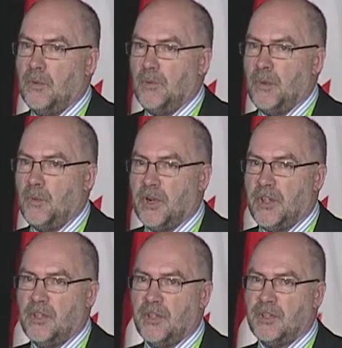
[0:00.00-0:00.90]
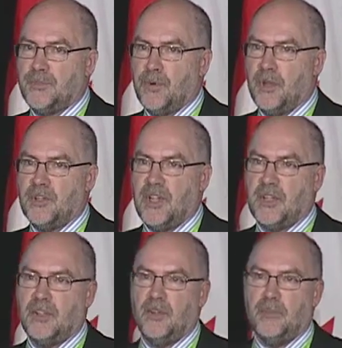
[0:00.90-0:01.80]
We've been working on this
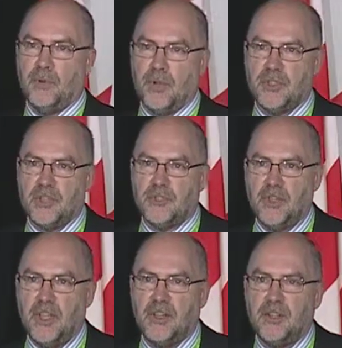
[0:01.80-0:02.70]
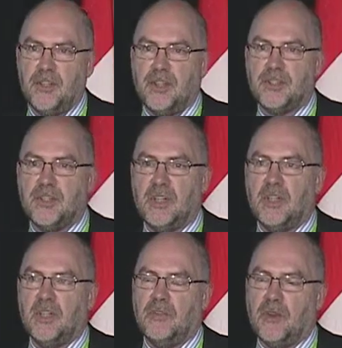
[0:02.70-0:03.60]
project, or projects related to this,
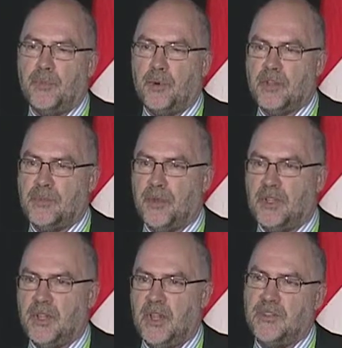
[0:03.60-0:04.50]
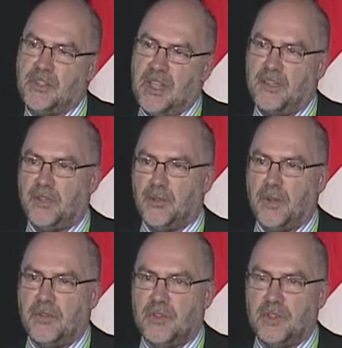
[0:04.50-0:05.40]
for approximately 10 to
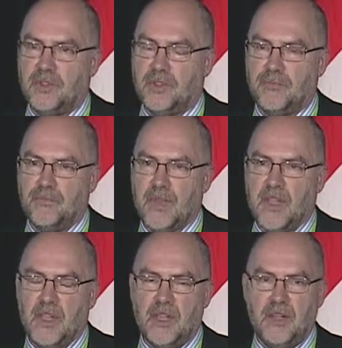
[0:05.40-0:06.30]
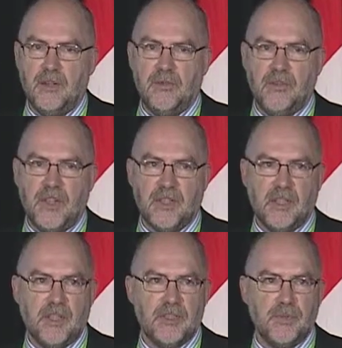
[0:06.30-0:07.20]
12 years. And then, in
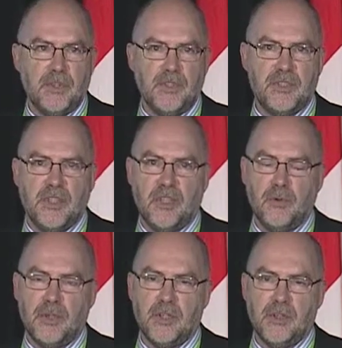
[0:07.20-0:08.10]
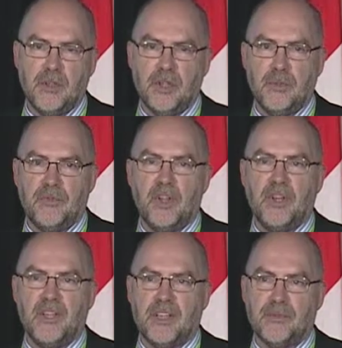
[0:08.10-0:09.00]
fact, I guess we can say quite crudely, we've
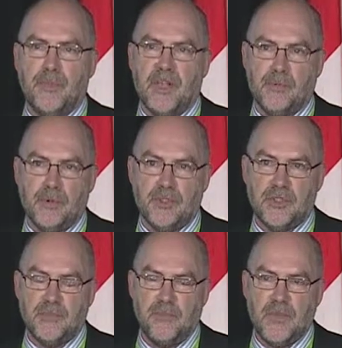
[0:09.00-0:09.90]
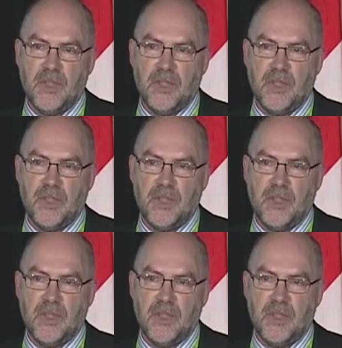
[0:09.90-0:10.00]
done it ass backwards.